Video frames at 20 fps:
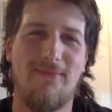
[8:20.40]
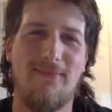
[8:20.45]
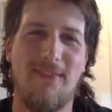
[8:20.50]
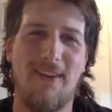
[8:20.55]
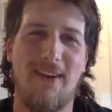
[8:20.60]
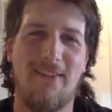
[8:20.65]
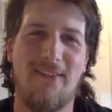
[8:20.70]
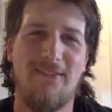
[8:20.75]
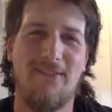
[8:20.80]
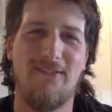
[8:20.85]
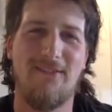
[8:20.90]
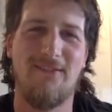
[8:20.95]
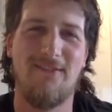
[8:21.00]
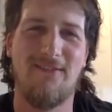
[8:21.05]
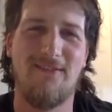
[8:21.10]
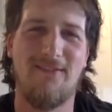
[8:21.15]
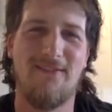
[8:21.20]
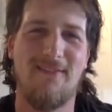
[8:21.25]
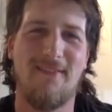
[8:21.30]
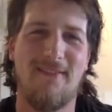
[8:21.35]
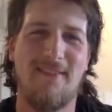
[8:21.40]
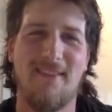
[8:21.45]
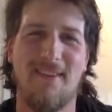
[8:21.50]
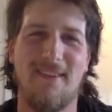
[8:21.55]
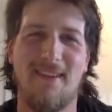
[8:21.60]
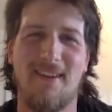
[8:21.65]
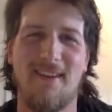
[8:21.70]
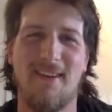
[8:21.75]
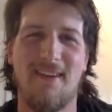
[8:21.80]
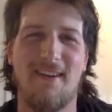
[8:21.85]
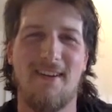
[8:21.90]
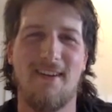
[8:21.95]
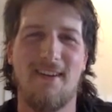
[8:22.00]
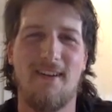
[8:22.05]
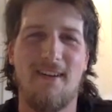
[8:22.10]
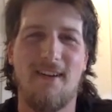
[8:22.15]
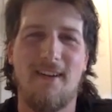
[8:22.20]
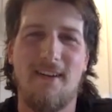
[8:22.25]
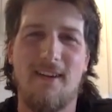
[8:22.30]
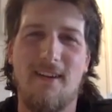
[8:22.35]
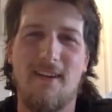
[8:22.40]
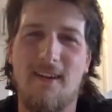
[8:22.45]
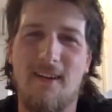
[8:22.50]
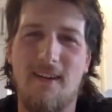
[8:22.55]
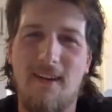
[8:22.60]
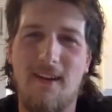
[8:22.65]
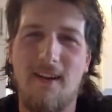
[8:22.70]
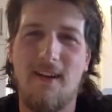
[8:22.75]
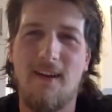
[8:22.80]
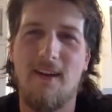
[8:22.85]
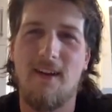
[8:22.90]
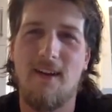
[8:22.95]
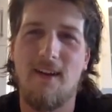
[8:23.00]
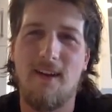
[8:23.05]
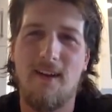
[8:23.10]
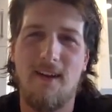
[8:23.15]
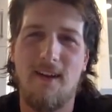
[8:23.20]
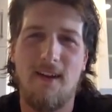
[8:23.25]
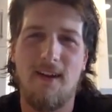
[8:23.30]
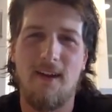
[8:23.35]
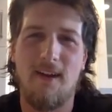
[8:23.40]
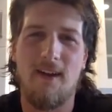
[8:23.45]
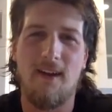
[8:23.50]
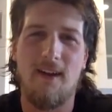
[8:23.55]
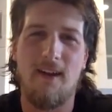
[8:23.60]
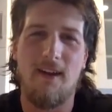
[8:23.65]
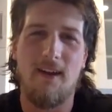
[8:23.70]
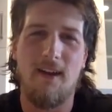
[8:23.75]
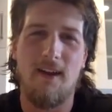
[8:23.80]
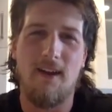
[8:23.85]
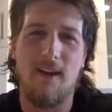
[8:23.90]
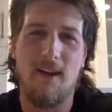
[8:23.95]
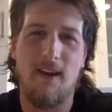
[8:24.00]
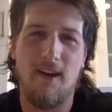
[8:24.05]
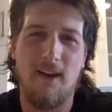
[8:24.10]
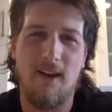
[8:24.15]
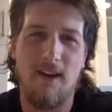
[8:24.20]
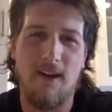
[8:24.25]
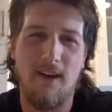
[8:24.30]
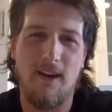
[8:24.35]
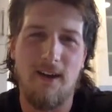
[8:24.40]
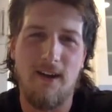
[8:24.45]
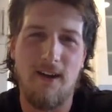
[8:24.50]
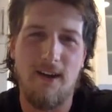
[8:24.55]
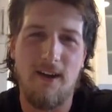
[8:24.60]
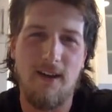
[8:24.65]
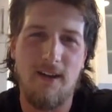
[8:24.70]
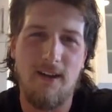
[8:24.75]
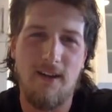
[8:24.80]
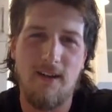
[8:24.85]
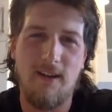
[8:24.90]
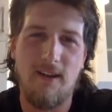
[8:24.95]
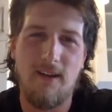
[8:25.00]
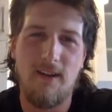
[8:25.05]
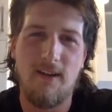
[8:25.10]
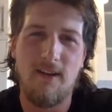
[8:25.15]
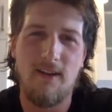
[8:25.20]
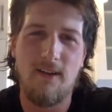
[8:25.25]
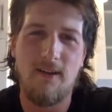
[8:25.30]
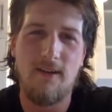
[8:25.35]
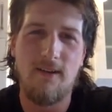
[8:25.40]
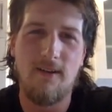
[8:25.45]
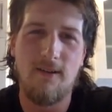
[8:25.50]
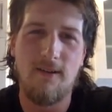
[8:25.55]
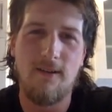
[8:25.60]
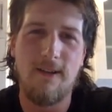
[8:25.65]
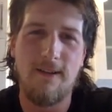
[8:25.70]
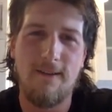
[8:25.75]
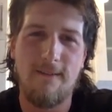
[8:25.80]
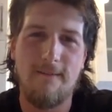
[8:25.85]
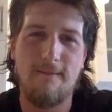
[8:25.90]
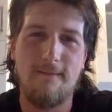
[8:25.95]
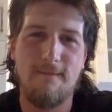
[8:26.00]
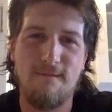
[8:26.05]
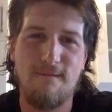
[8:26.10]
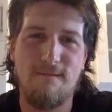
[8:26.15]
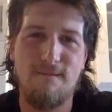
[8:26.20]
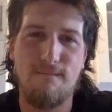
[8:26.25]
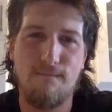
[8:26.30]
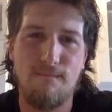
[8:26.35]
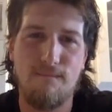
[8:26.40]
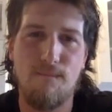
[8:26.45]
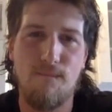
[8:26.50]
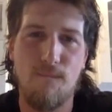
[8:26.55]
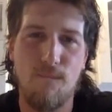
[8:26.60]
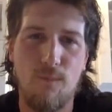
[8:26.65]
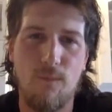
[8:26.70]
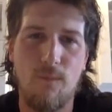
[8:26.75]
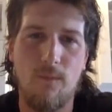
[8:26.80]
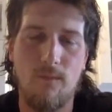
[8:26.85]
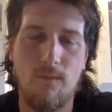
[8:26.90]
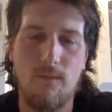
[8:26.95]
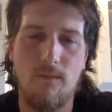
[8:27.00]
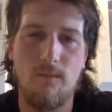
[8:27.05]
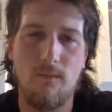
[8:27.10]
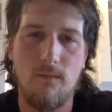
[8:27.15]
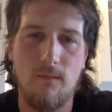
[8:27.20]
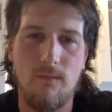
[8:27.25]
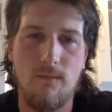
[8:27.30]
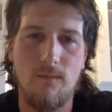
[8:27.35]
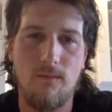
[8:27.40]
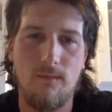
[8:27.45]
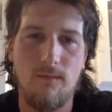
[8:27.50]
This person isn't speaking.